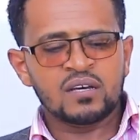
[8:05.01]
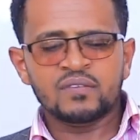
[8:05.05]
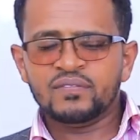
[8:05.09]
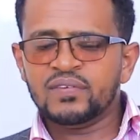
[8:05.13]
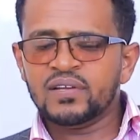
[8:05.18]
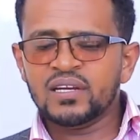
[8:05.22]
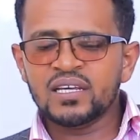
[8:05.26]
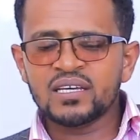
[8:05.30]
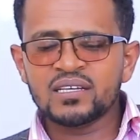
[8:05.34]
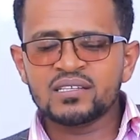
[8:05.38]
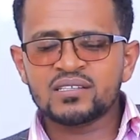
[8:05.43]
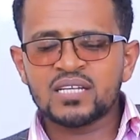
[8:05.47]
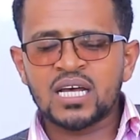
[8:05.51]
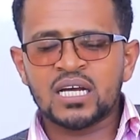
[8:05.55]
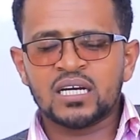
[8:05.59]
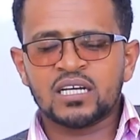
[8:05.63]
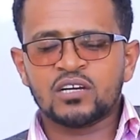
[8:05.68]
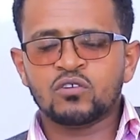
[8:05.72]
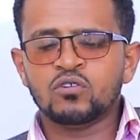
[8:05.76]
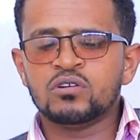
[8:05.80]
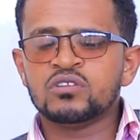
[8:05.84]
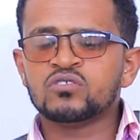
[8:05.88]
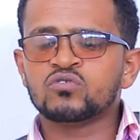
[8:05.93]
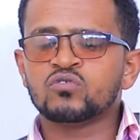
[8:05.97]
Feelings are a
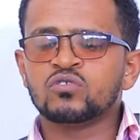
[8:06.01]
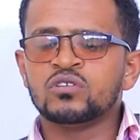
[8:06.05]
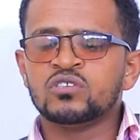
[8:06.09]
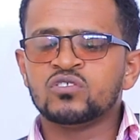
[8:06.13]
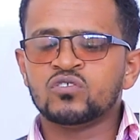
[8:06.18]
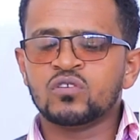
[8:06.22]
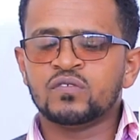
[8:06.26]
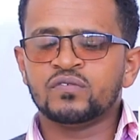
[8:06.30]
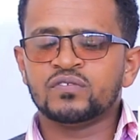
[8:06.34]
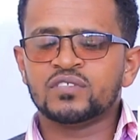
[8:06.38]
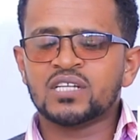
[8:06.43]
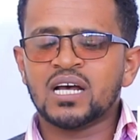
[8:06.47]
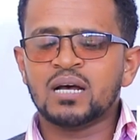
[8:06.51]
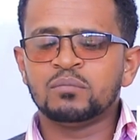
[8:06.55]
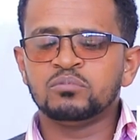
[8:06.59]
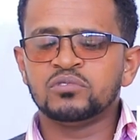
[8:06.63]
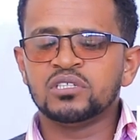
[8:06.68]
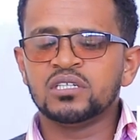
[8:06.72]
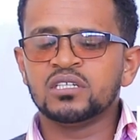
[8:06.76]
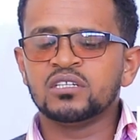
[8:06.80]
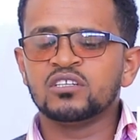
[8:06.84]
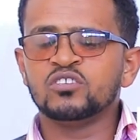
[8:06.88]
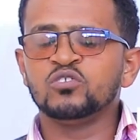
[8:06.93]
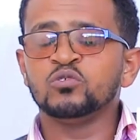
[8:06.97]
consequence of
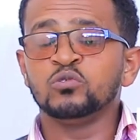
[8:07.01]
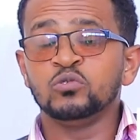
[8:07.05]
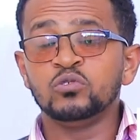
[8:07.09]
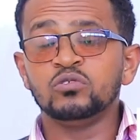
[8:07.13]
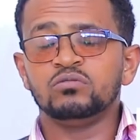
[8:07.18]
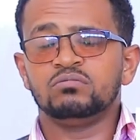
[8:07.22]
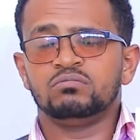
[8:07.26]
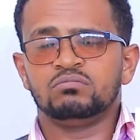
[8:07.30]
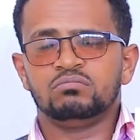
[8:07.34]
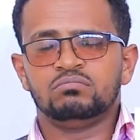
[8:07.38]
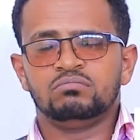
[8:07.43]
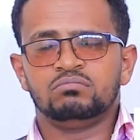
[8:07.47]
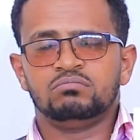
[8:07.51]
something you do.